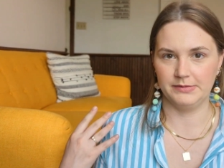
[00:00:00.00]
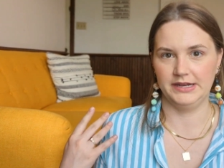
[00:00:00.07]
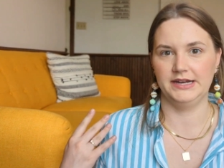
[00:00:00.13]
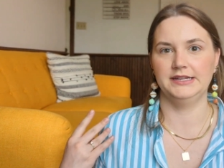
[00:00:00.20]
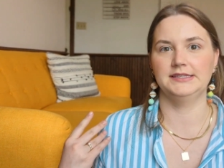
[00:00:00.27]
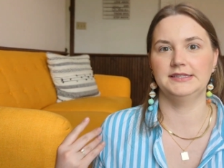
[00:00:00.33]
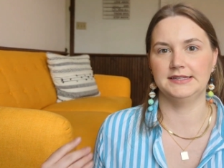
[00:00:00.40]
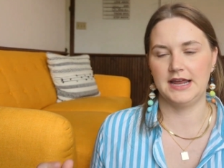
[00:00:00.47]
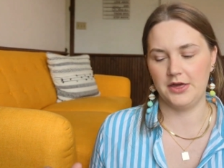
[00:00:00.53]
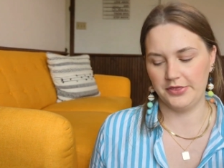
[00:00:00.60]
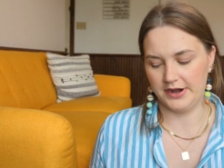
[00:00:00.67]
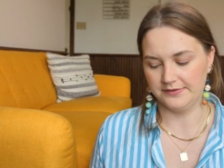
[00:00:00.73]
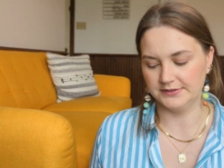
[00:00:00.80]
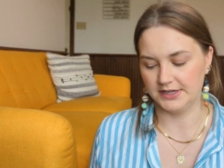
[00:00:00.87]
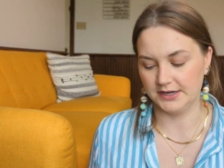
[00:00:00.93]
minutes now
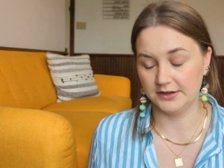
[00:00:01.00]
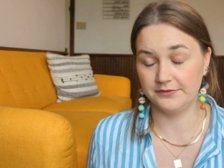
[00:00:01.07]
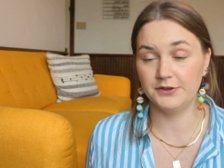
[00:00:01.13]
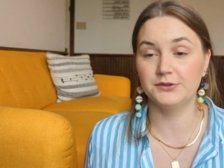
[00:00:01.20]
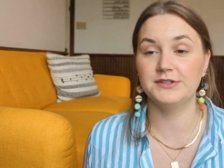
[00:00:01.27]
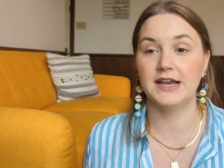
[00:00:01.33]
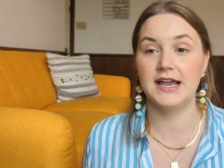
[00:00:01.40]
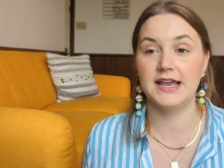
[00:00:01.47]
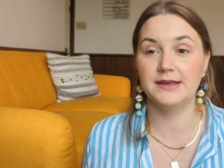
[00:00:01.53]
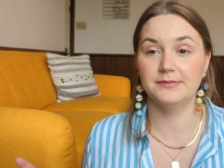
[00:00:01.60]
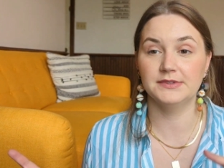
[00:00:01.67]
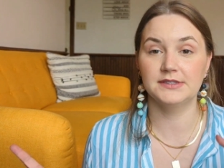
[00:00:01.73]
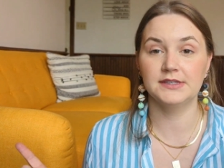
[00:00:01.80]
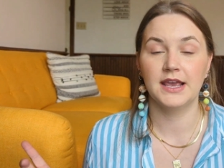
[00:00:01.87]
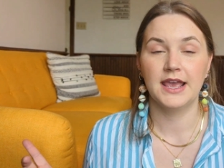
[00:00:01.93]
that I've done it a few
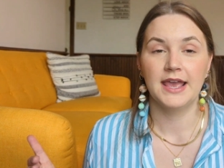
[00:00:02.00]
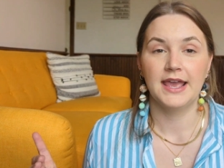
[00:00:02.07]
times.